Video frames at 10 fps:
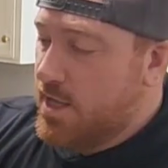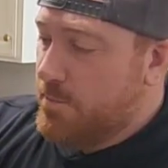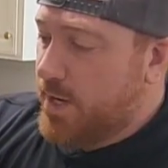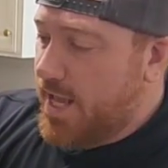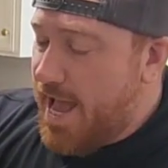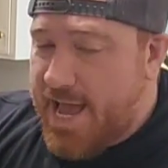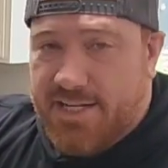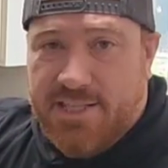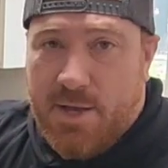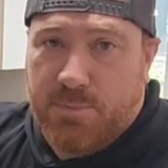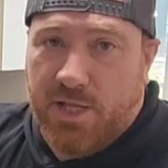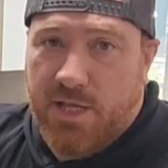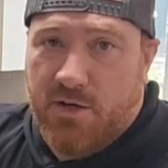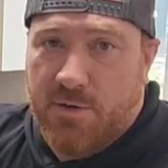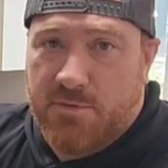But I added that
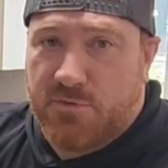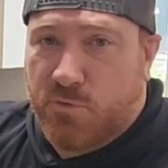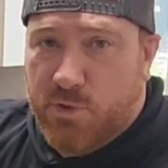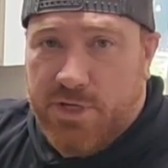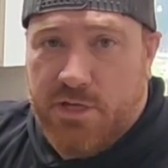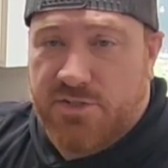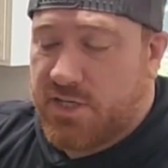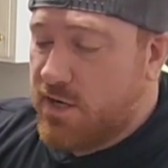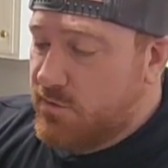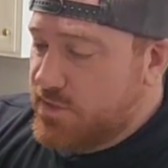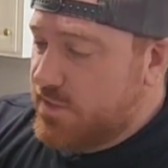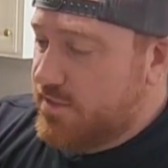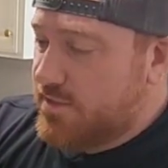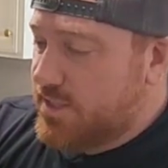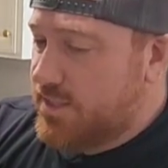plan on. It's 4 years, it covers it.
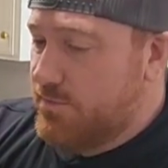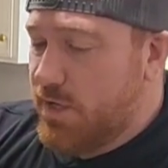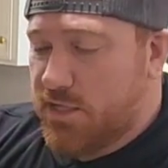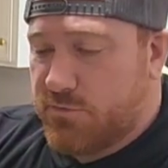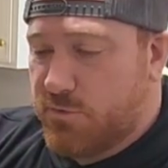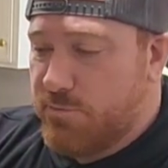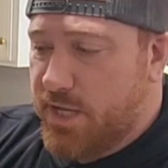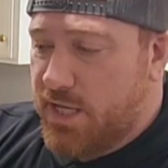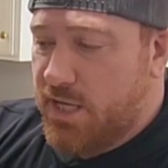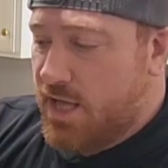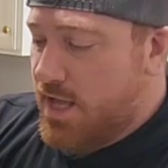It's $60 for me.